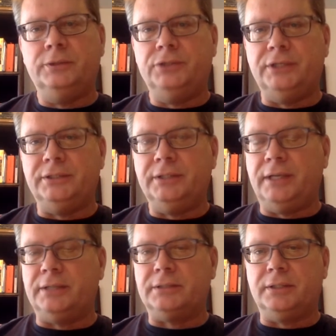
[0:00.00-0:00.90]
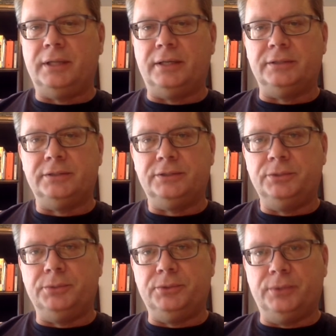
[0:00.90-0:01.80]
Jason asks a lot of
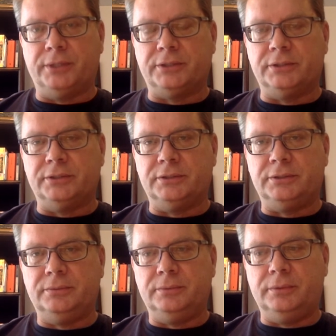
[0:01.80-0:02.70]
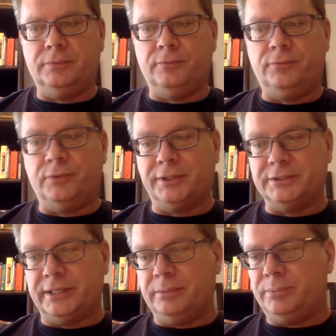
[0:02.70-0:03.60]
stupid questions. For
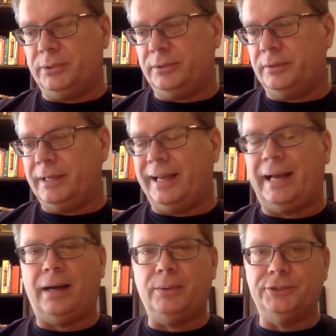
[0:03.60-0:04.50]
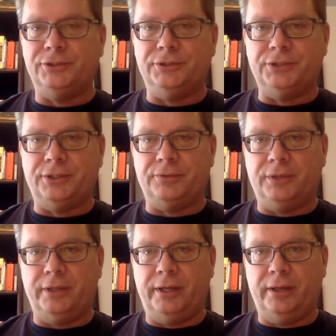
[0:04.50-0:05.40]
example, how is your
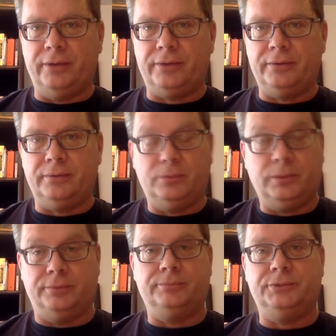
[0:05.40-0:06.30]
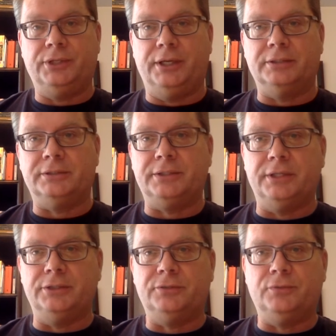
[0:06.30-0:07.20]
general health? Well, she has
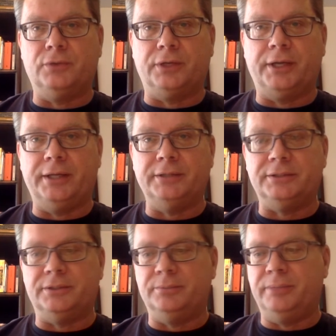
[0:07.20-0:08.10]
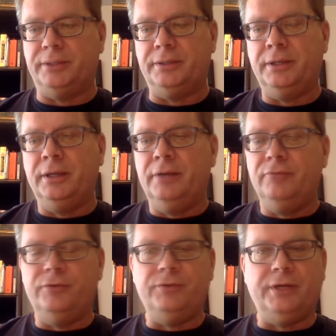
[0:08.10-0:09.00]
stage 4 cancer, but
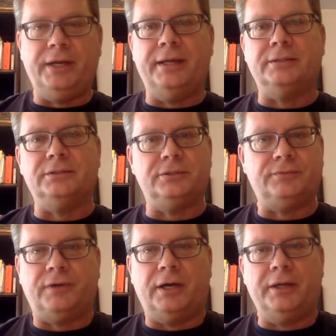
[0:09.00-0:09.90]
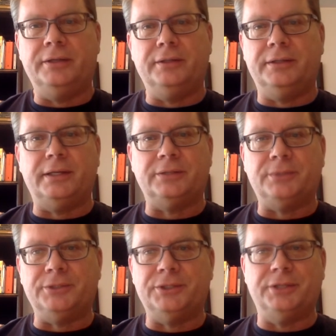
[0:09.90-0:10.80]
Vivian answers fine, and that's
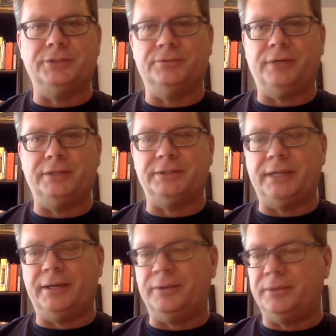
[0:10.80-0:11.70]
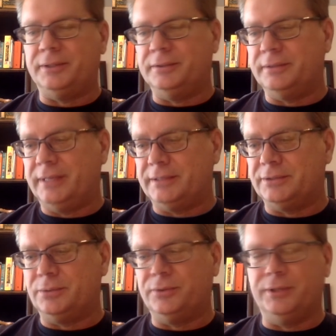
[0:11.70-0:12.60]
what Jason writes down, and that's
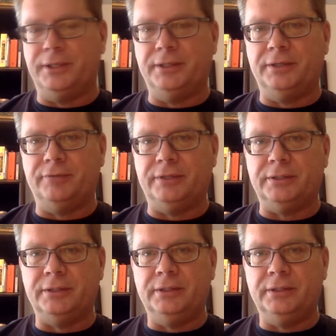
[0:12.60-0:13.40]
sort of the end of it.